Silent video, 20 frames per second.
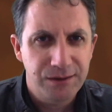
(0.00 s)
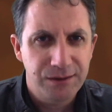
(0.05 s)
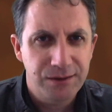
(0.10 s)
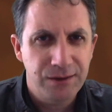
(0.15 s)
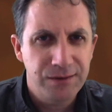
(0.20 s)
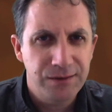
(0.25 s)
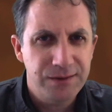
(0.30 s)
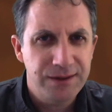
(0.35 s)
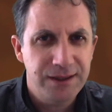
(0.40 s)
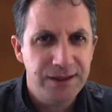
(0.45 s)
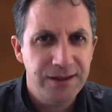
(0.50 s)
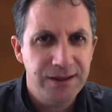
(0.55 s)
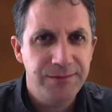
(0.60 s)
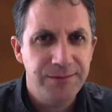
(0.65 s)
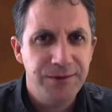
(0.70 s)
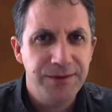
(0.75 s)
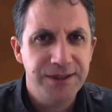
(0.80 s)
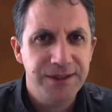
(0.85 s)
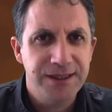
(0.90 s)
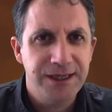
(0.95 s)
Don't tell
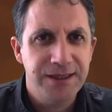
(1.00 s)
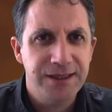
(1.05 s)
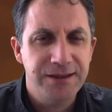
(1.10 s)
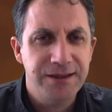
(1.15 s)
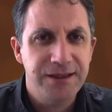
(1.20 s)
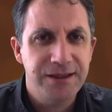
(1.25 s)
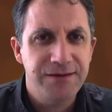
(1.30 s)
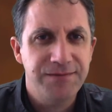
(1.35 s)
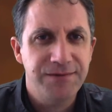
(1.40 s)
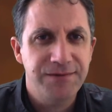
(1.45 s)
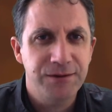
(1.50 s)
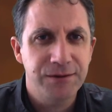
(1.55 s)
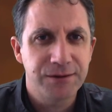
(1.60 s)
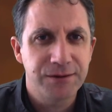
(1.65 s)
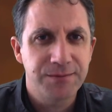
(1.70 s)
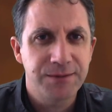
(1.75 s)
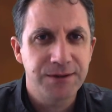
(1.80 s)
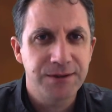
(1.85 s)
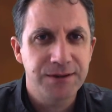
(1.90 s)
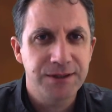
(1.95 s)
them you intend to
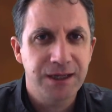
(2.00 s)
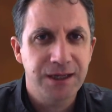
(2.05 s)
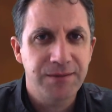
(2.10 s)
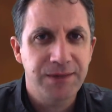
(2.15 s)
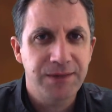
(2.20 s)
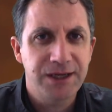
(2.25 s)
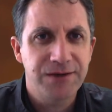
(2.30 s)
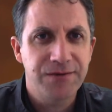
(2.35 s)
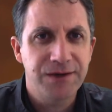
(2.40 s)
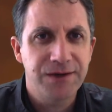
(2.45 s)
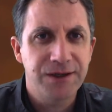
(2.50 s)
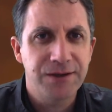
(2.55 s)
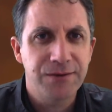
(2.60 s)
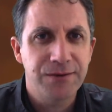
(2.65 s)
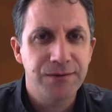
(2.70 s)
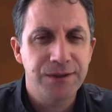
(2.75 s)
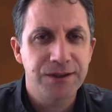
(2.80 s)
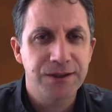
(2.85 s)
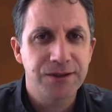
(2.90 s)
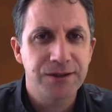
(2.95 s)
default because they may trigger
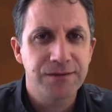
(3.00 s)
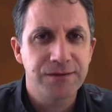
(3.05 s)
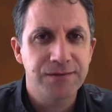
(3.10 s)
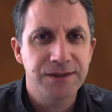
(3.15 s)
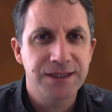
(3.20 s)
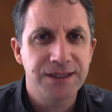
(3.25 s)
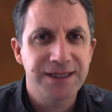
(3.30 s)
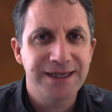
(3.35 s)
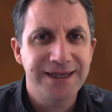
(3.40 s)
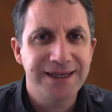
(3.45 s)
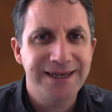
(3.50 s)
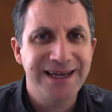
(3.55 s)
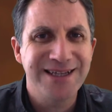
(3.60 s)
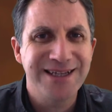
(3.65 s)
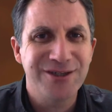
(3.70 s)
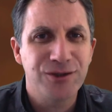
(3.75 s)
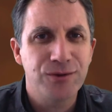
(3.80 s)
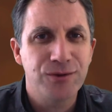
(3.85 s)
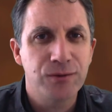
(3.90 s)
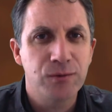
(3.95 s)
your insolvency
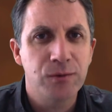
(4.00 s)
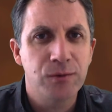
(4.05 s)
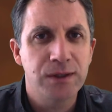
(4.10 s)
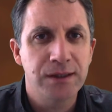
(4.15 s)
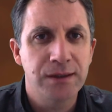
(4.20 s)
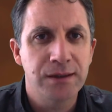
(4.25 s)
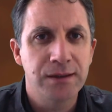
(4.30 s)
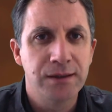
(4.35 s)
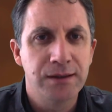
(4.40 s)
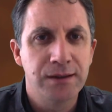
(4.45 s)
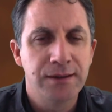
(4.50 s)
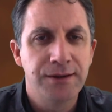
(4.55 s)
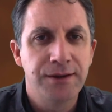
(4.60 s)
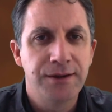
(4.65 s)
against your will.